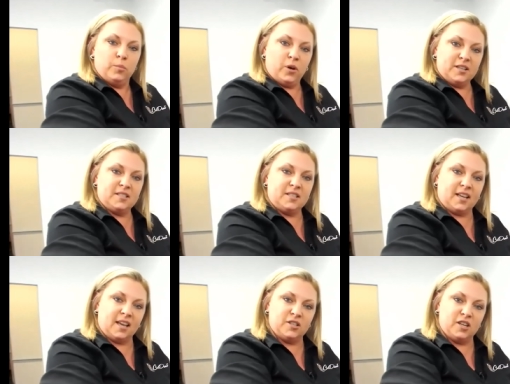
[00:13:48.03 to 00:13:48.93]
print
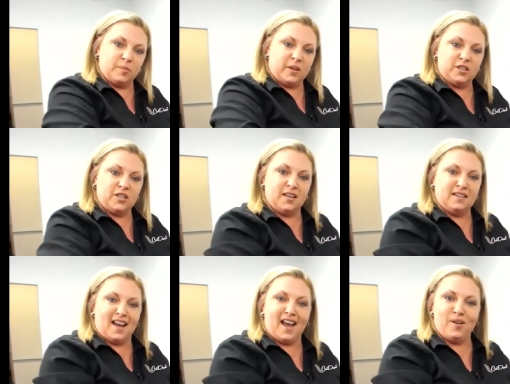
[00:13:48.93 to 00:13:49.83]
sticking to your B sheet,
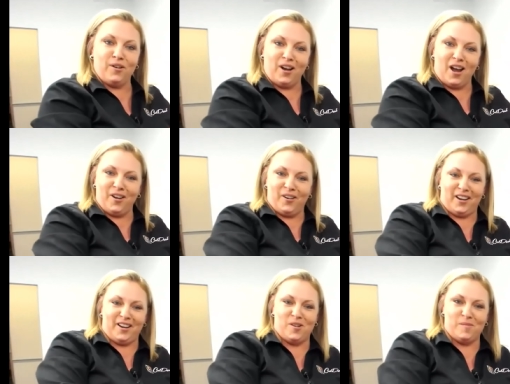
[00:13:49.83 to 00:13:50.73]
I or I
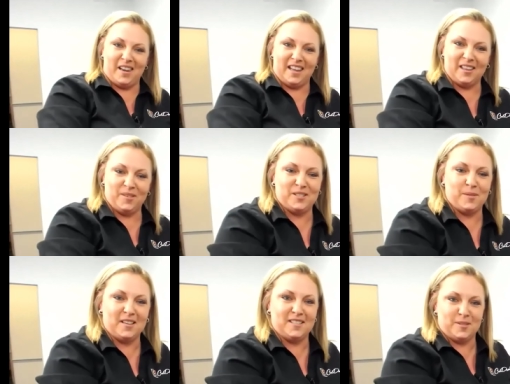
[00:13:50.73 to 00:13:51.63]
already know immediately when
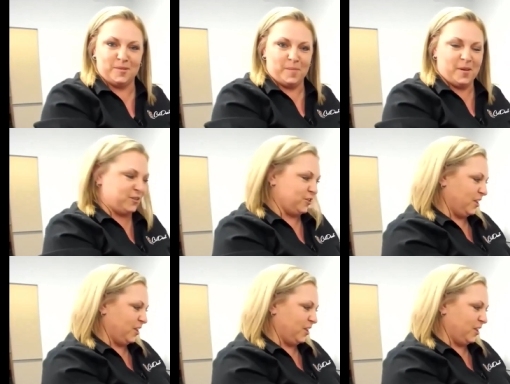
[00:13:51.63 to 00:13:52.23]
somebody sends me a picture,